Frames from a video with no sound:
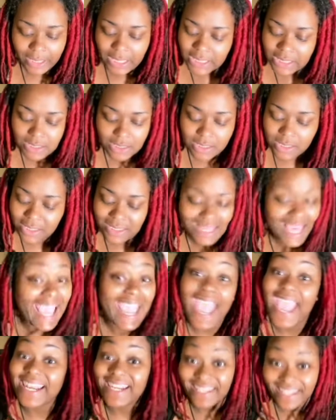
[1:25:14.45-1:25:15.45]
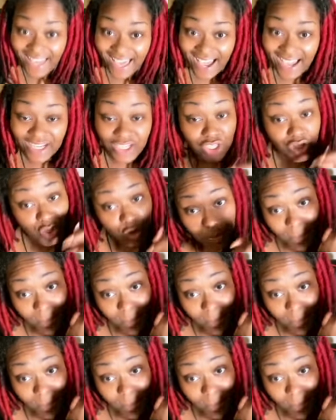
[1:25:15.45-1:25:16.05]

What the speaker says: because they ain't aligned.